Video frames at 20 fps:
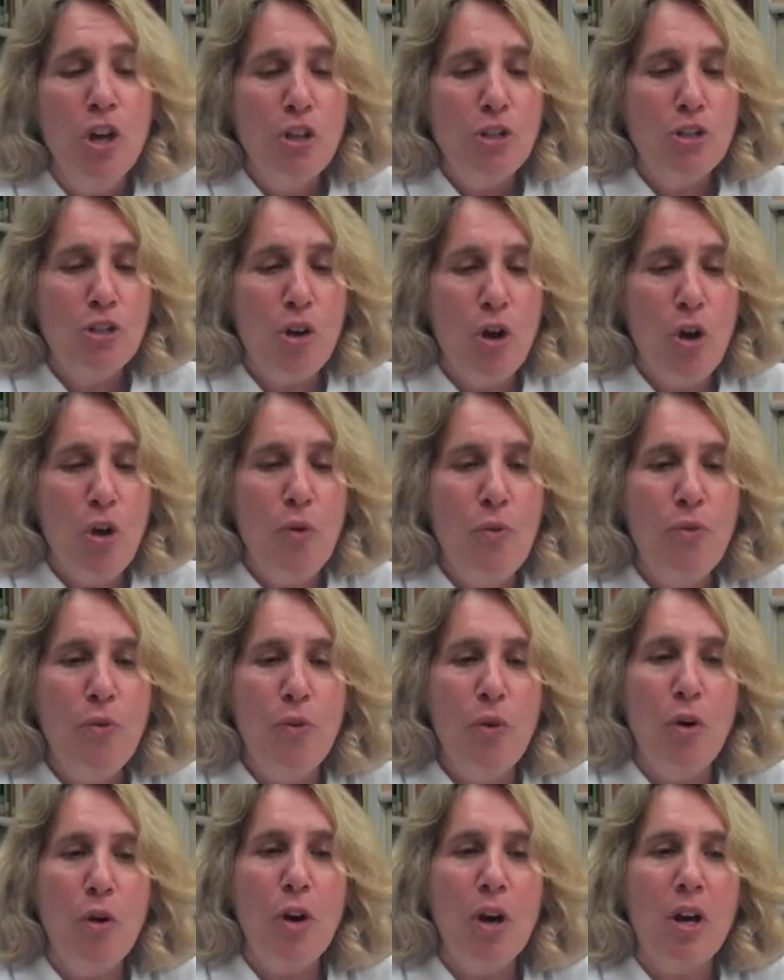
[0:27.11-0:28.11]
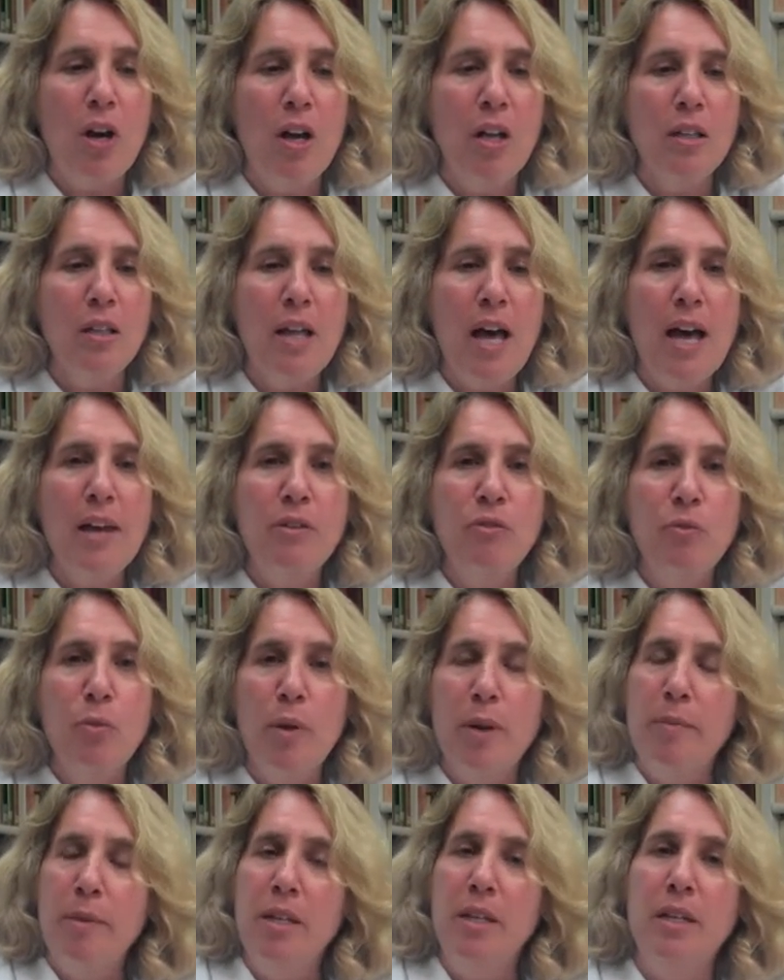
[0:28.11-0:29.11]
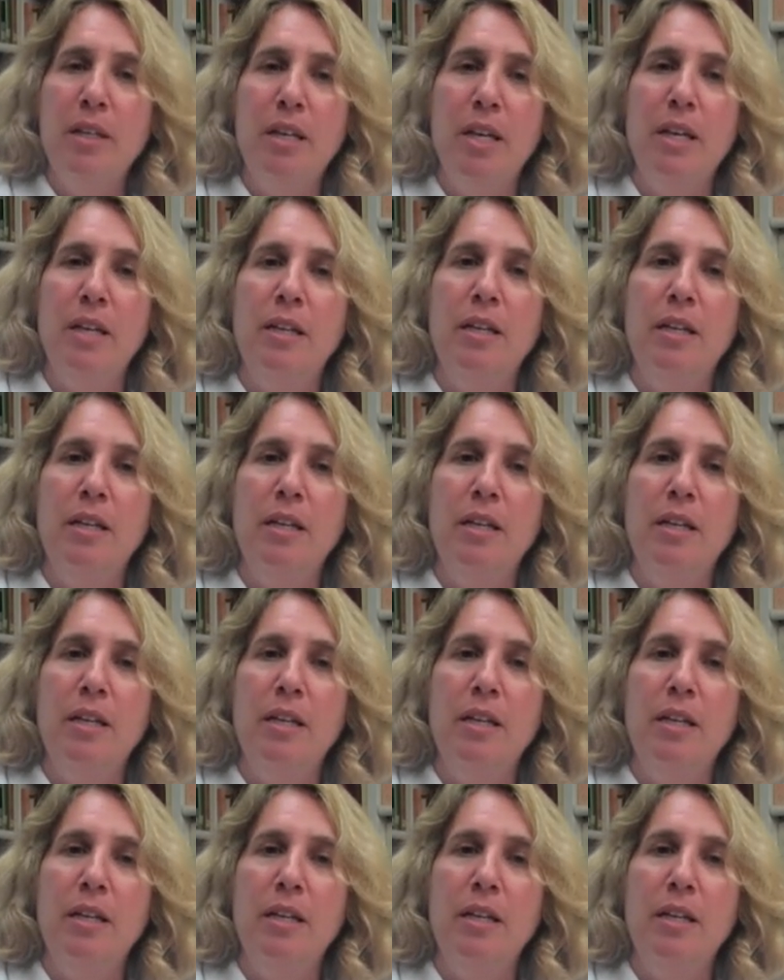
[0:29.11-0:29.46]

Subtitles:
So for a lot of women